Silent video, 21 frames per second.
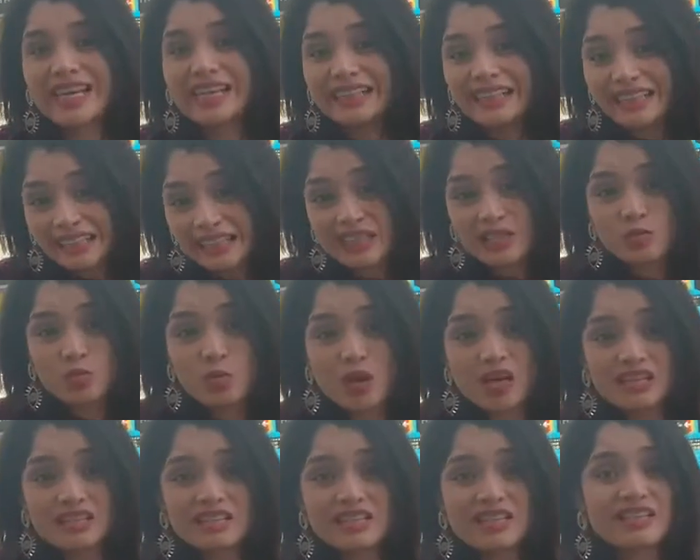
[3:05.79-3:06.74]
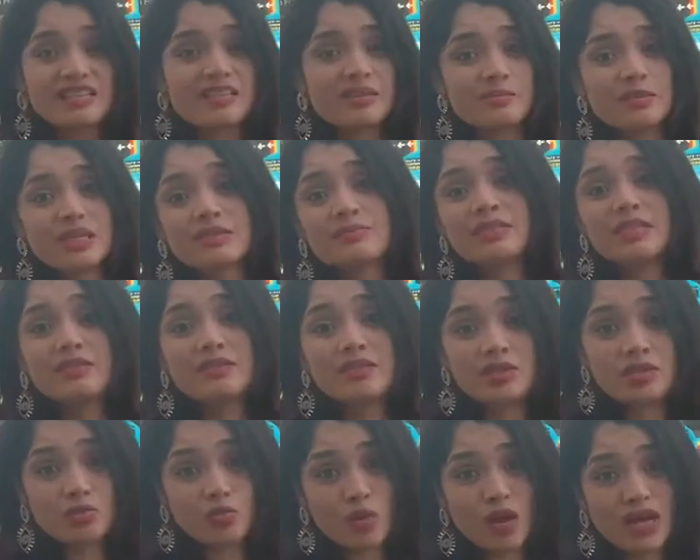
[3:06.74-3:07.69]
at least once and sometimes even
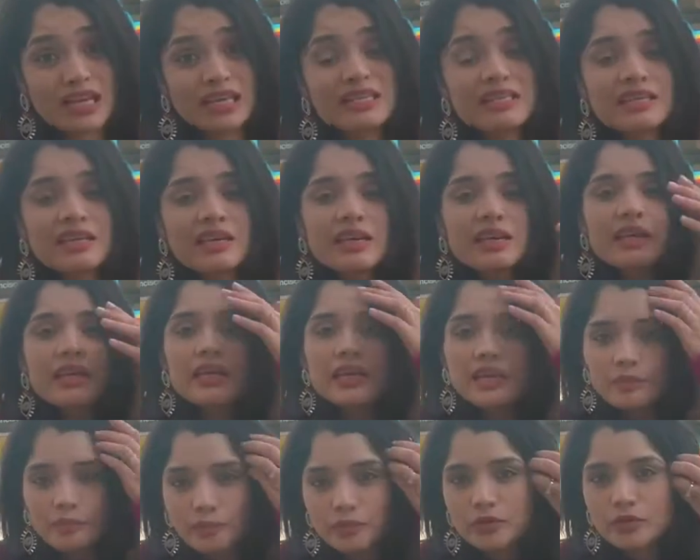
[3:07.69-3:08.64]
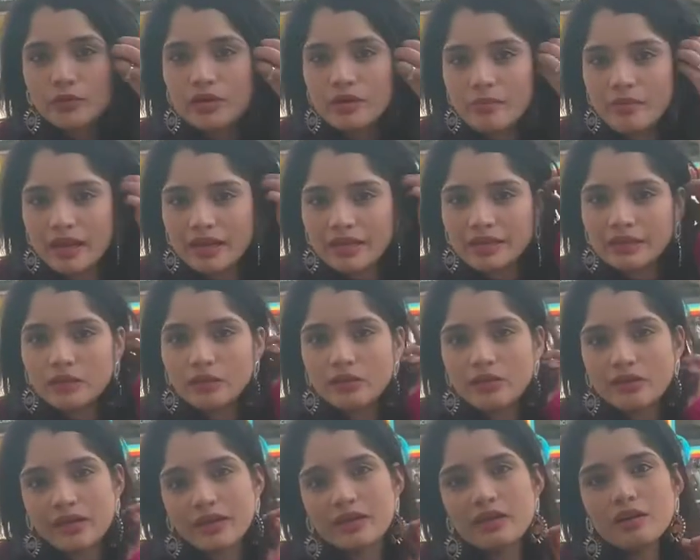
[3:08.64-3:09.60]
twice. Ippudu kuda ma intlo
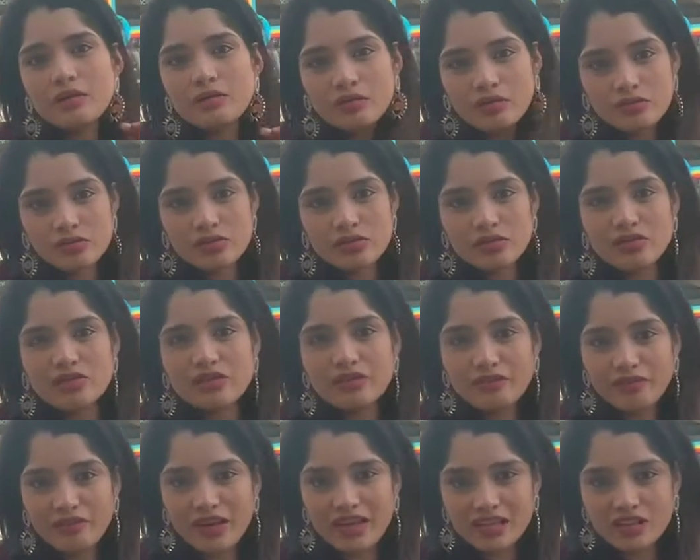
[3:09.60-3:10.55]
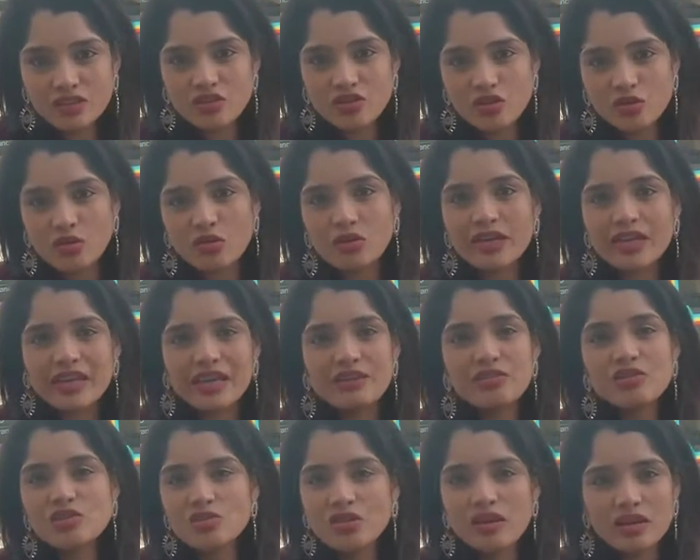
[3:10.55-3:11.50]
right now nadustundi Friends show.
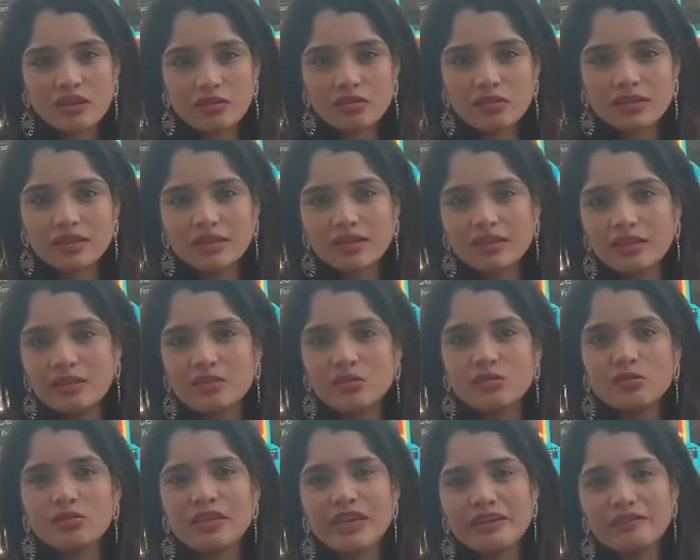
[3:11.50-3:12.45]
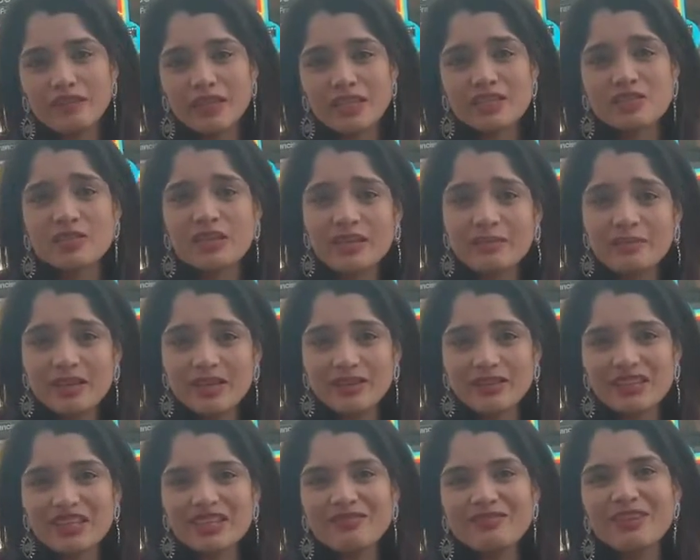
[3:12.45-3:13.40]
Em chudalo teliyadu, Netflix lo em ledu
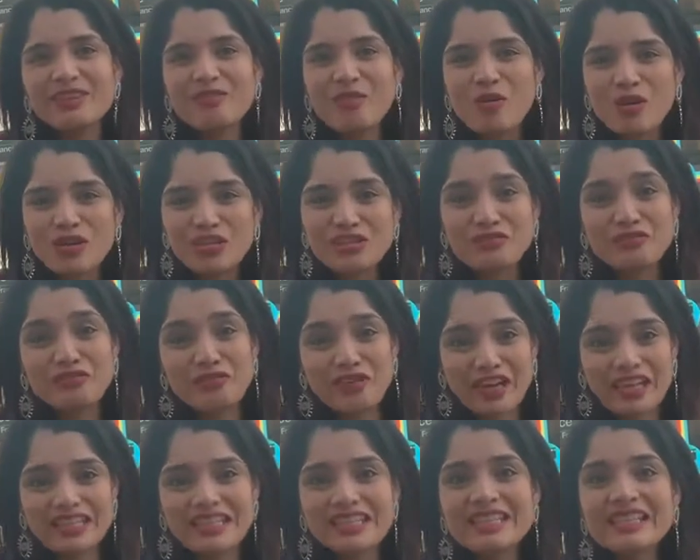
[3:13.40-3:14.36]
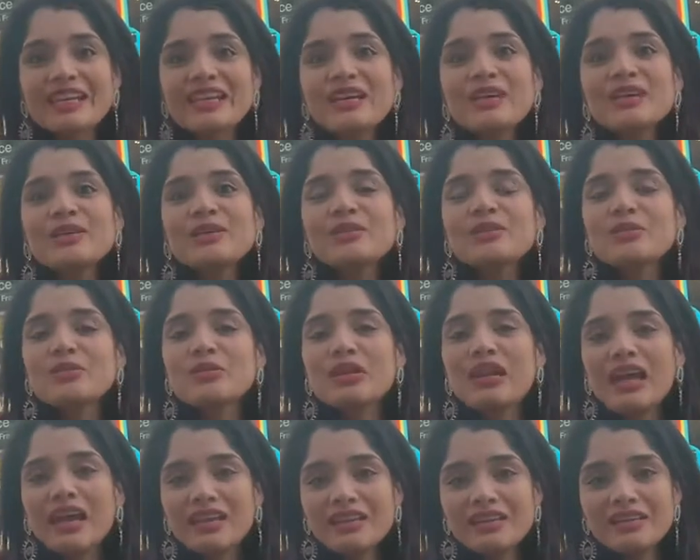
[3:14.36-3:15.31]
ante we watch Friends. So
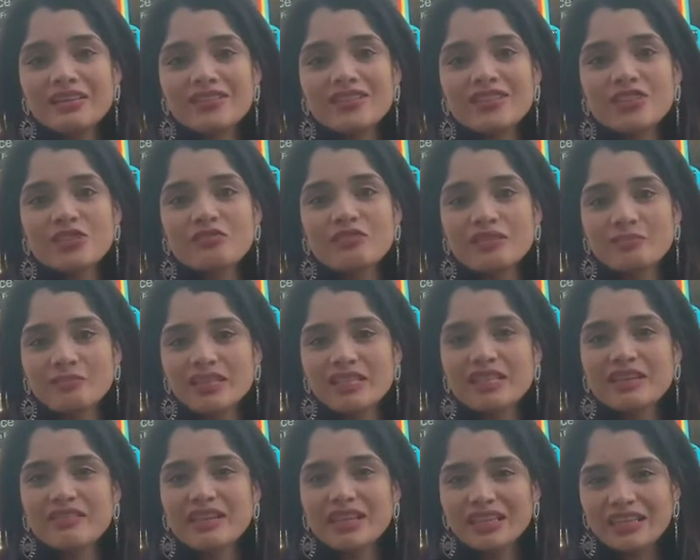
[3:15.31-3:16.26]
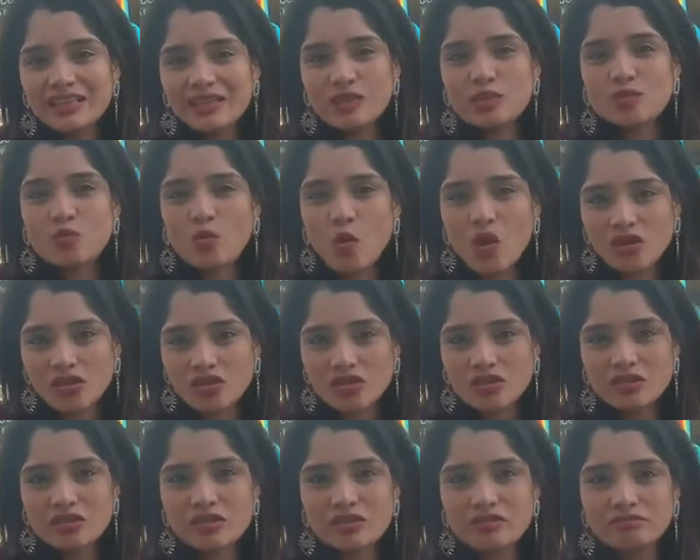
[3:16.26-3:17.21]
nine years lo we must have at least watched
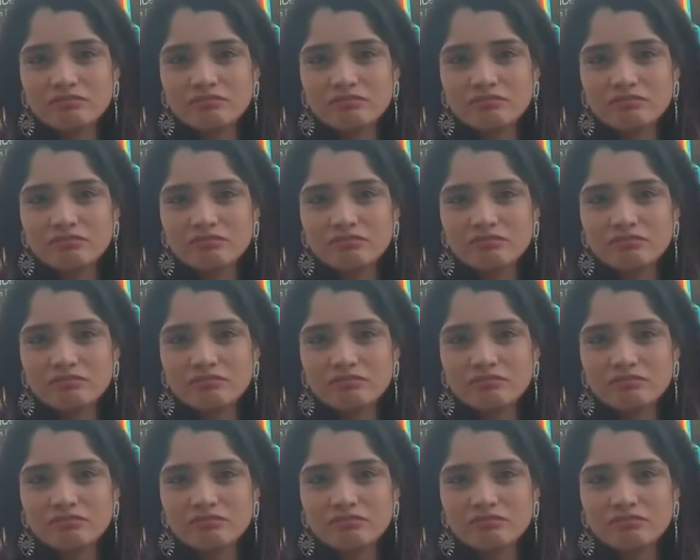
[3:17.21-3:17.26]
it